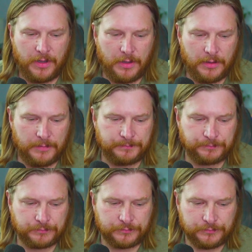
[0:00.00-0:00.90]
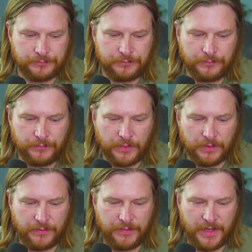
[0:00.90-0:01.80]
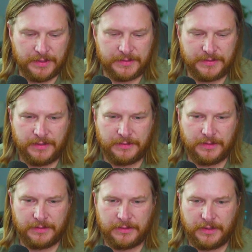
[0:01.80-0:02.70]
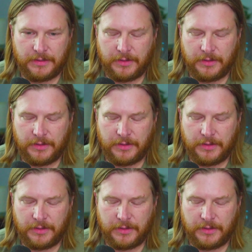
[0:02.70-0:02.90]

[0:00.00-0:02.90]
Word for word: that said that